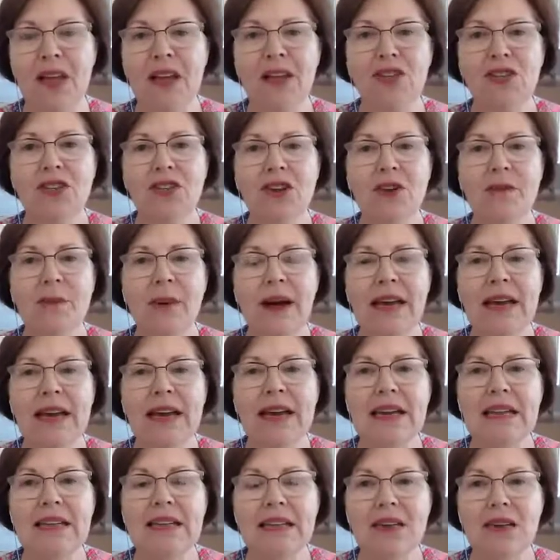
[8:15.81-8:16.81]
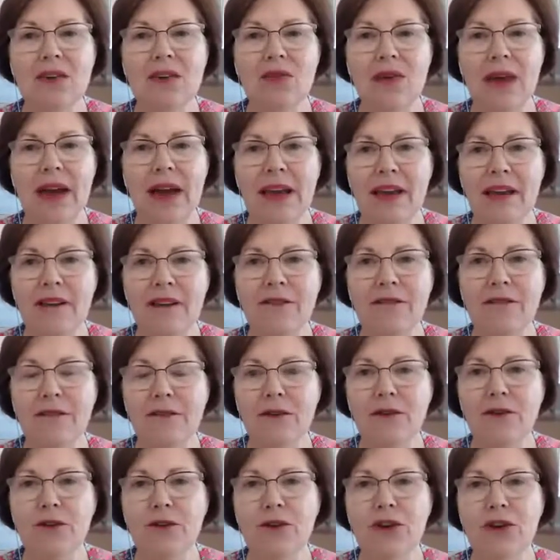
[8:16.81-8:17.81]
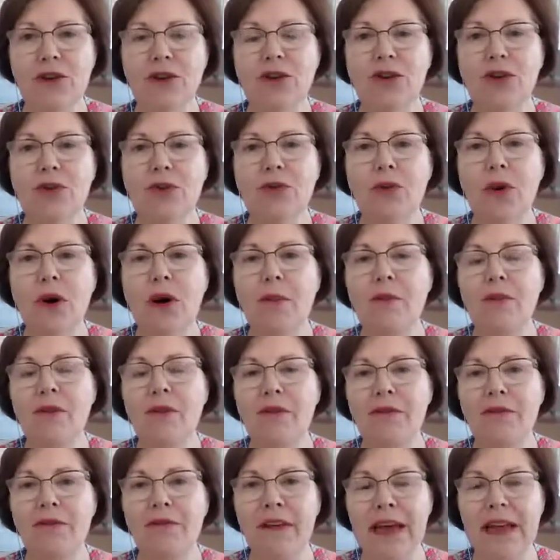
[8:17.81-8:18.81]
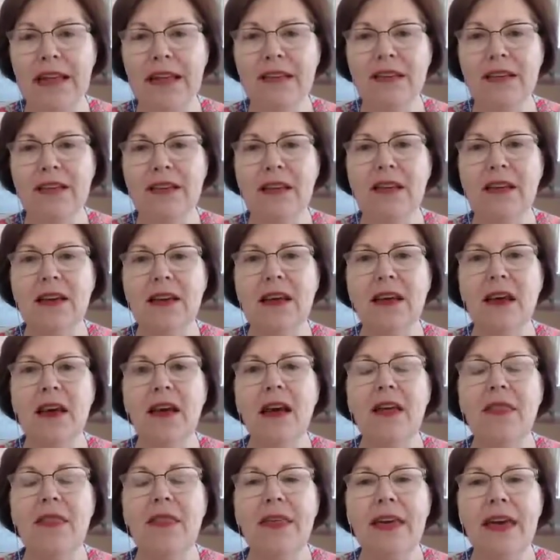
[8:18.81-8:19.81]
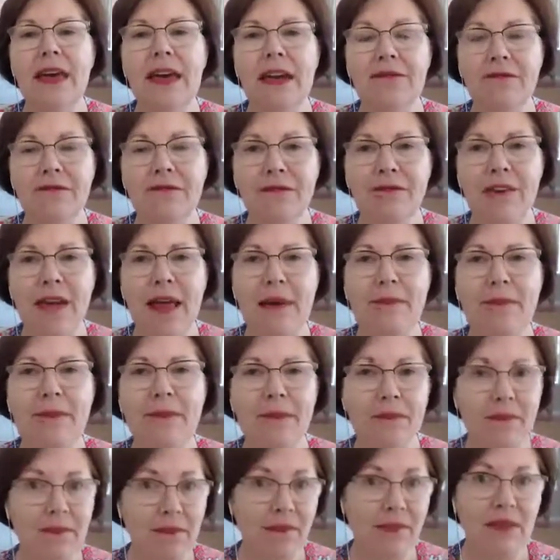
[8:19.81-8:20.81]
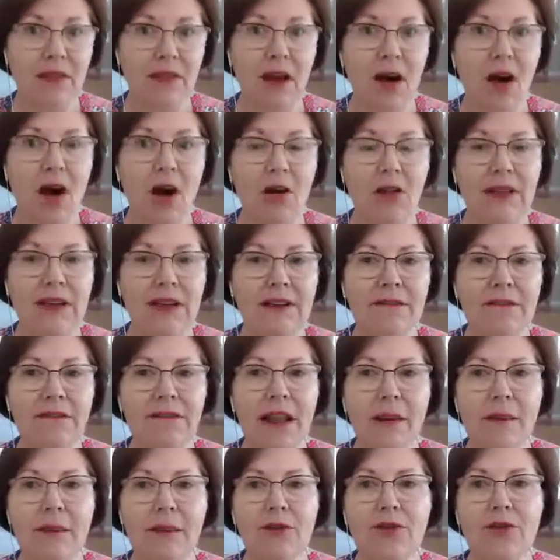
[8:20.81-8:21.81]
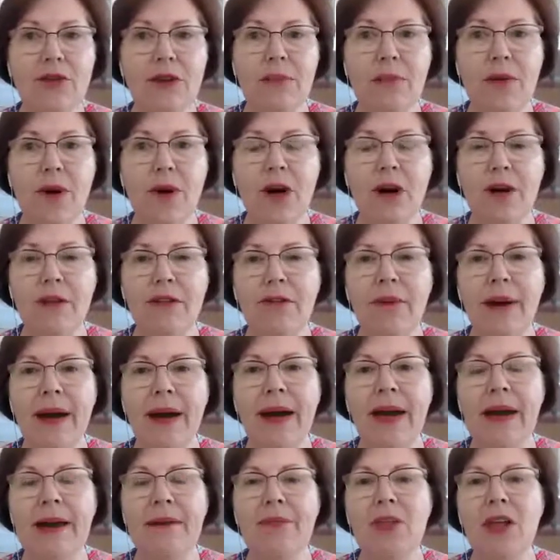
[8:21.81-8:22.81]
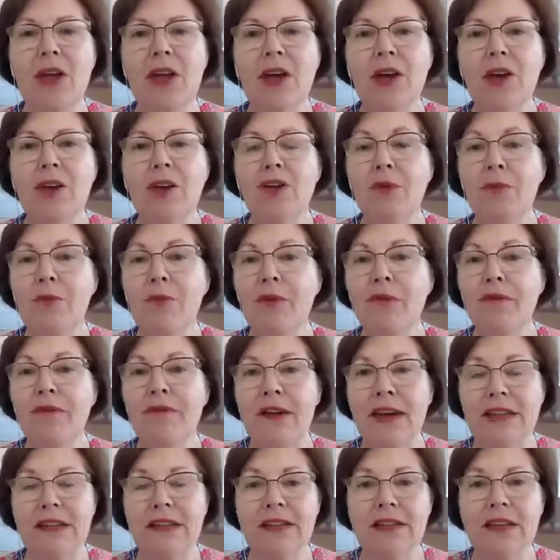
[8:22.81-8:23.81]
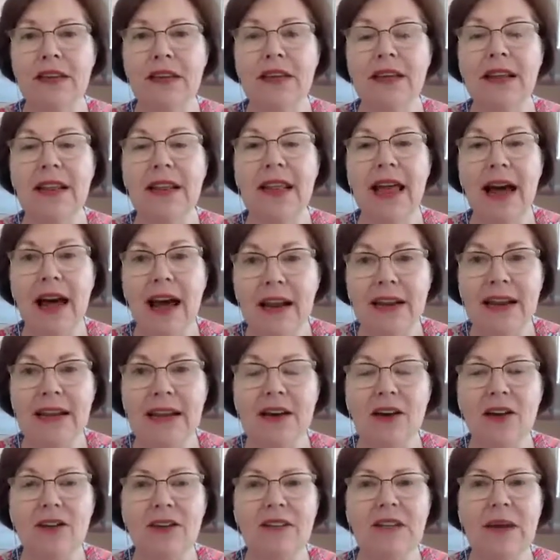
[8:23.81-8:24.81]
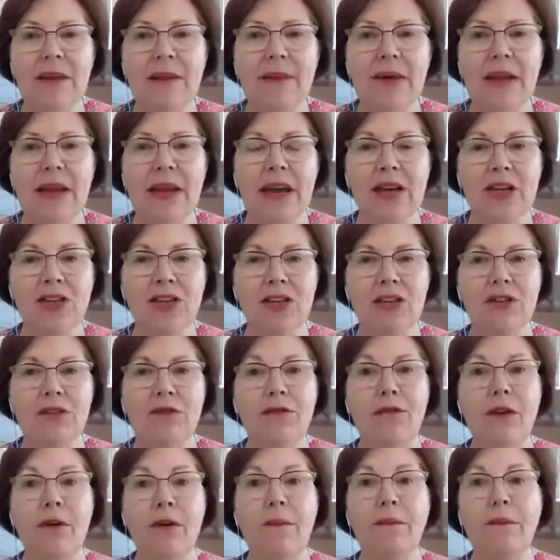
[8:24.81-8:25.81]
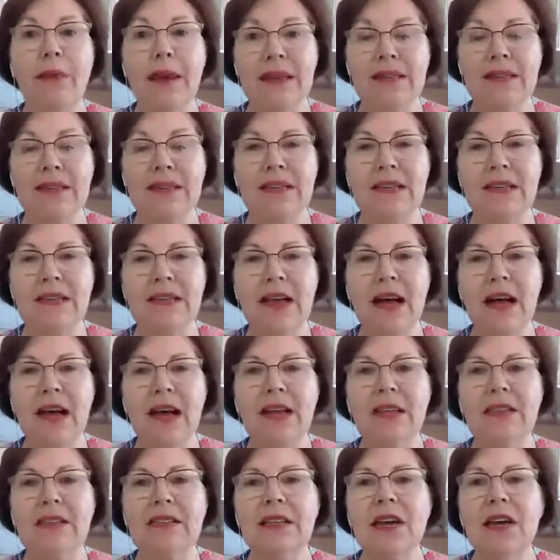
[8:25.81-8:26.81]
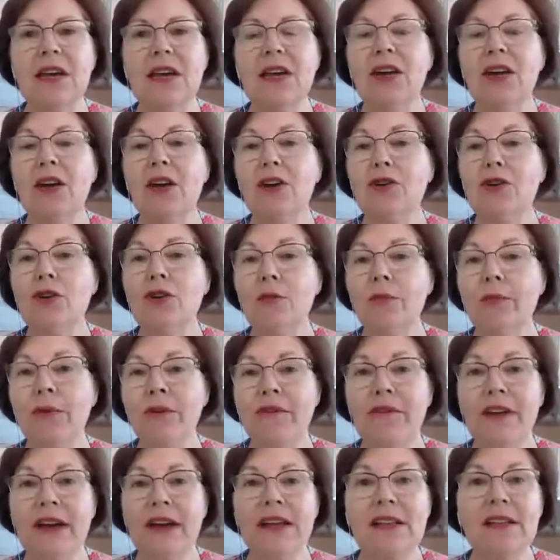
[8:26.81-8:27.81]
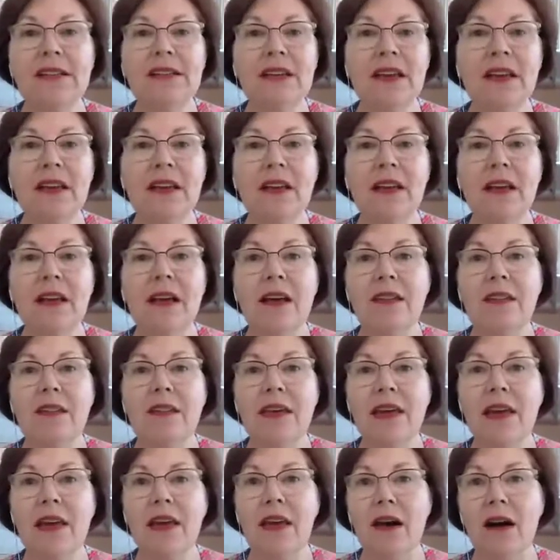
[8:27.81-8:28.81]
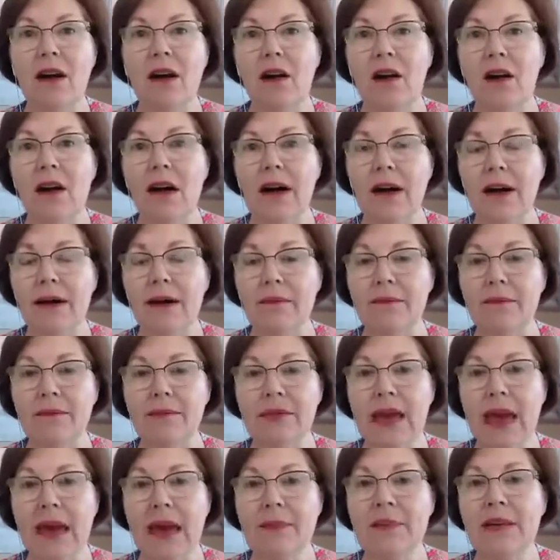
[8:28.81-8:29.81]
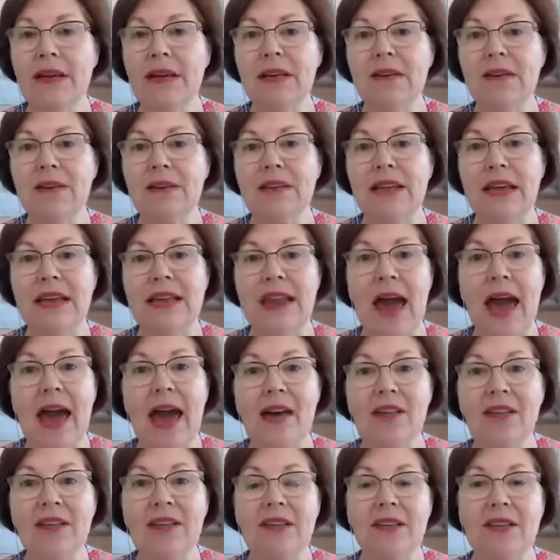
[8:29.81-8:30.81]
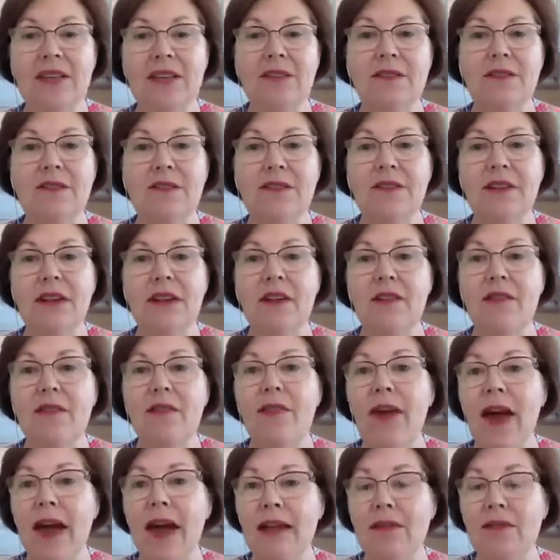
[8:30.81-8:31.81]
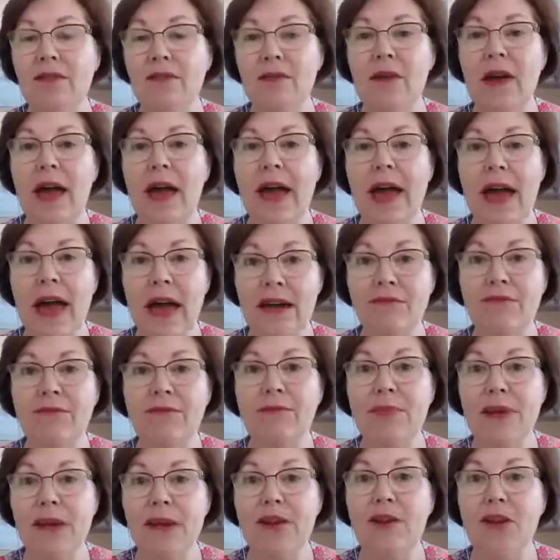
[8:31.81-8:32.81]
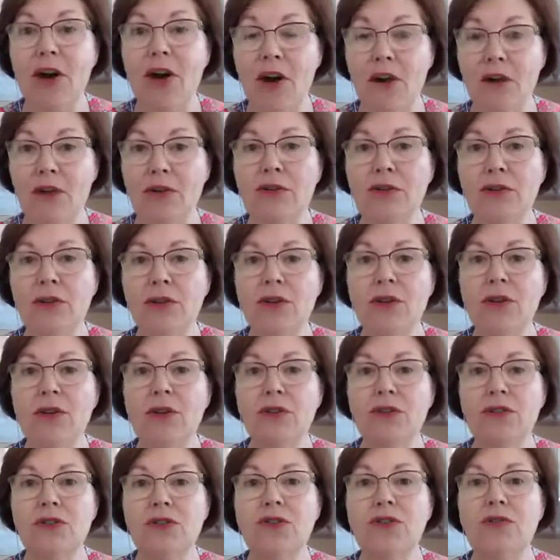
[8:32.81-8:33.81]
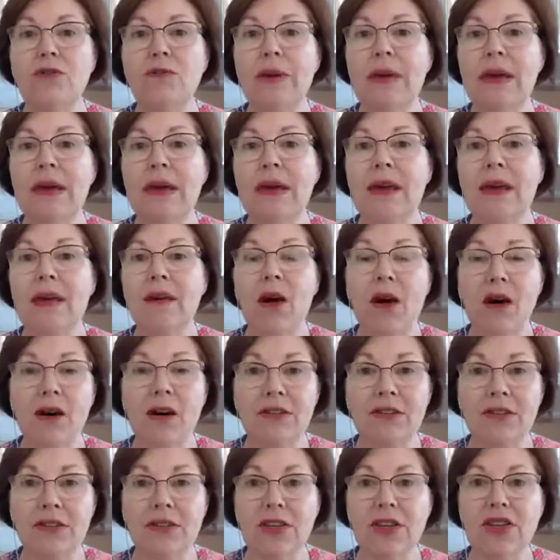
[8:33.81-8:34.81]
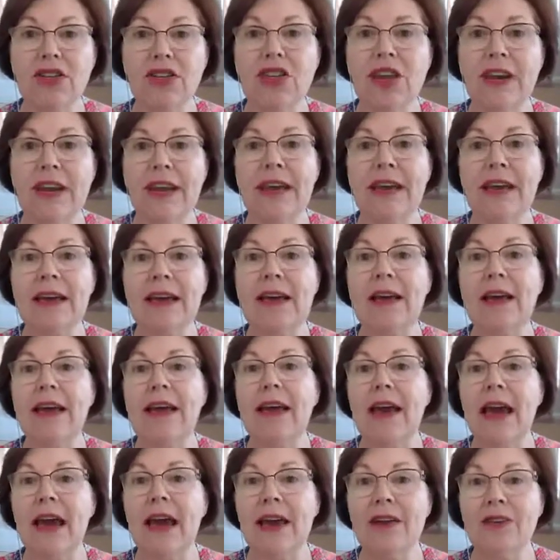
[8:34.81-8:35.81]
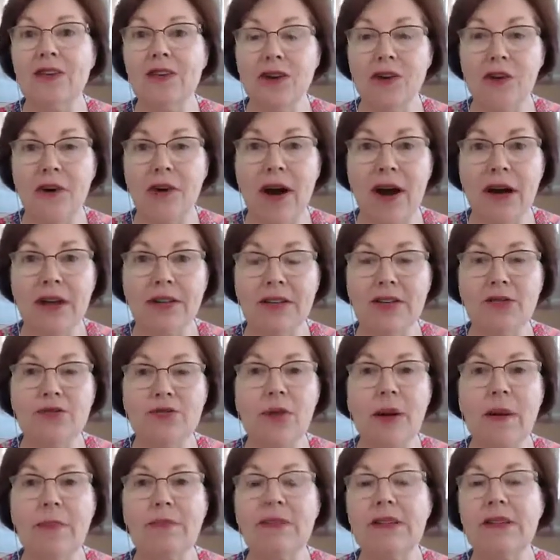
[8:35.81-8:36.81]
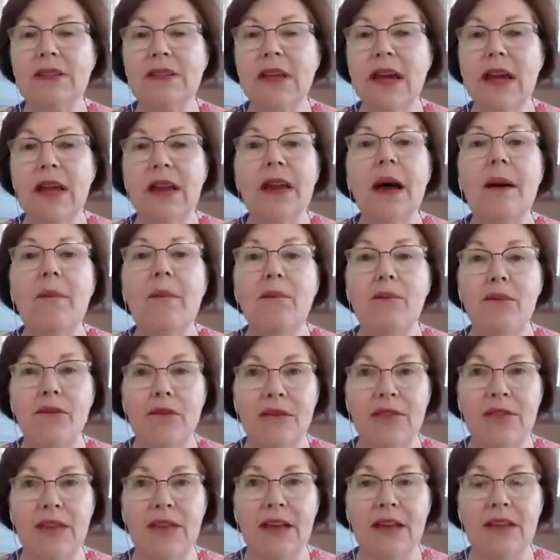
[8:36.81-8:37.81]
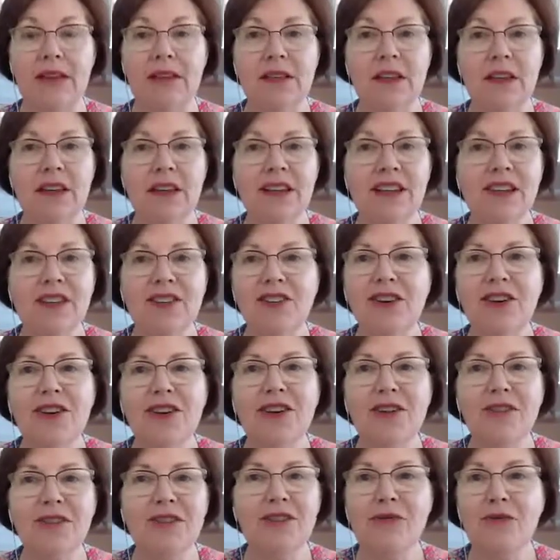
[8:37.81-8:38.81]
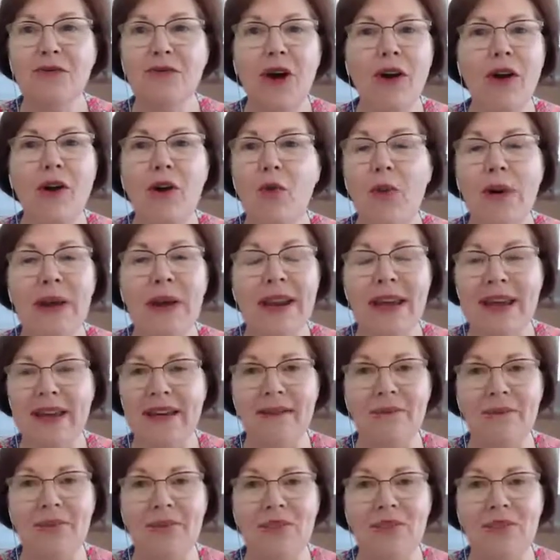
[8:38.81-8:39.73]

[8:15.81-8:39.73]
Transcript: So by eating organic food, you are preventing the whole inflammatory pathway. You're preventing likely contamination from pesticides. You're preventing the chemicals and additives that have been known to be carcinogenic, endocrine disruptors, a number of things. So you're on a winner.